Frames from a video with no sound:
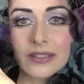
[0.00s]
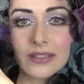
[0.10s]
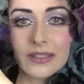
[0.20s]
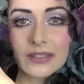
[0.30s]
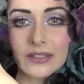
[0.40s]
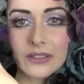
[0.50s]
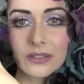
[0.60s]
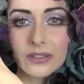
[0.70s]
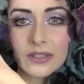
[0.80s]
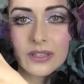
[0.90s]
It's
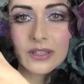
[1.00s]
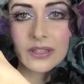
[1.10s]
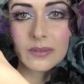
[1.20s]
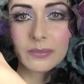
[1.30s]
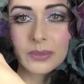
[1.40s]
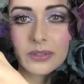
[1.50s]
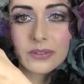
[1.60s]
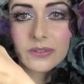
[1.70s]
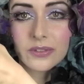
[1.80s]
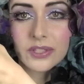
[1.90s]
got a
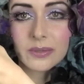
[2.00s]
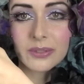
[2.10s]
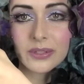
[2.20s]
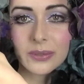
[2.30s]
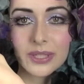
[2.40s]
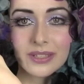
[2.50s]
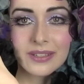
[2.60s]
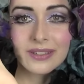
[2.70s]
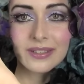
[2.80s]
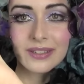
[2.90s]
beautiful shimmer to it
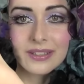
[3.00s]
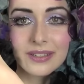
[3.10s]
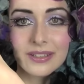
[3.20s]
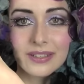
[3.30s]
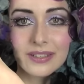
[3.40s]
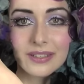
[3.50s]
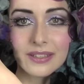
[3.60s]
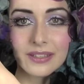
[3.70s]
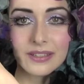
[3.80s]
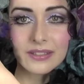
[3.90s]

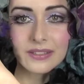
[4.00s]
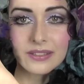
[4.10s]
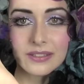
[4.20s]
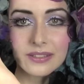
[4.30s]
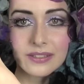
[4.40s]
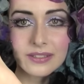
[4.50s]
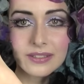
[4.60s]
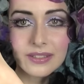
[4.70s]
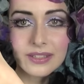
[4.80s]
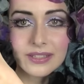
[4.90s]
and it's this
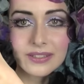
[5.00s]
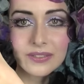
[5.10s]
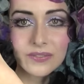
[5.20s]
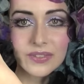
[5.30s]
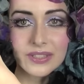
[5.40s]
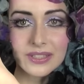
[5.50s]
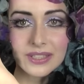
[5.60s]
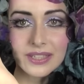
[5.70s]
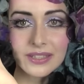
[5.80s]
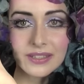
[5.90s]
stunning
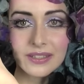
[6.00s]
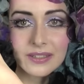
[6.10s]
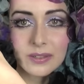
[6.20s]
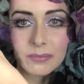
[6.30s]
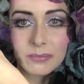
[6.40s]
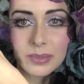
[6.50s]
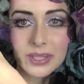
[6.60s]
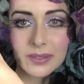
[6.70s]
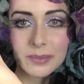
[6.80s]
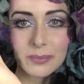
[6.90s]
sophisticated
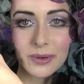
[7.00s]
plummy